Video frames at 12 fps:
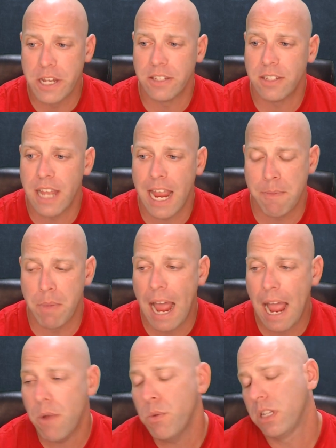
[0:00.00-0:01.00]
to say, but
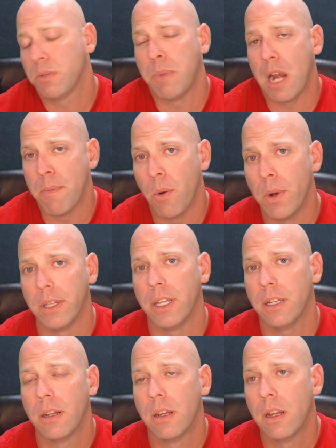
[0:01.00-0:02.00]
I would experiment with
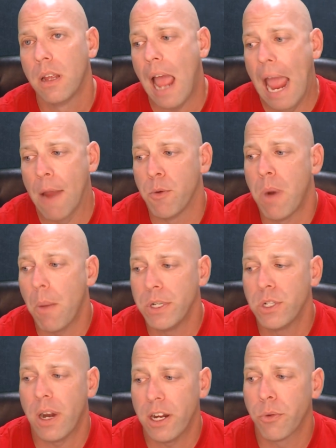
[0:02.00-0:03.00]
it. I would
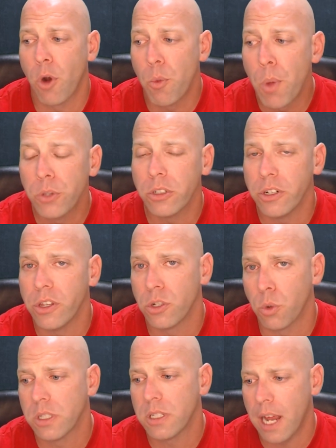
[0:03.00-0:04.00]
probably try to throw mostly to the
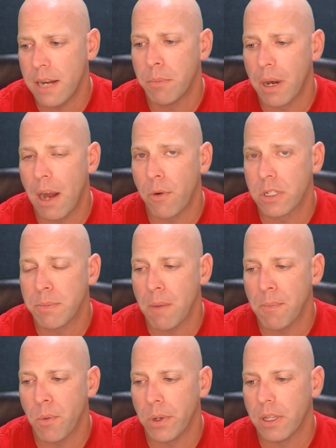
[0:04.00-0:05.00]
short side, but I would
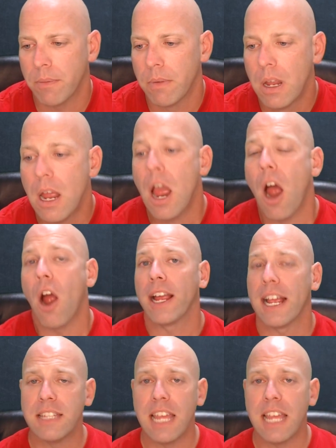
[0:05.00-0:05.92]
experiment with it. All right, guys,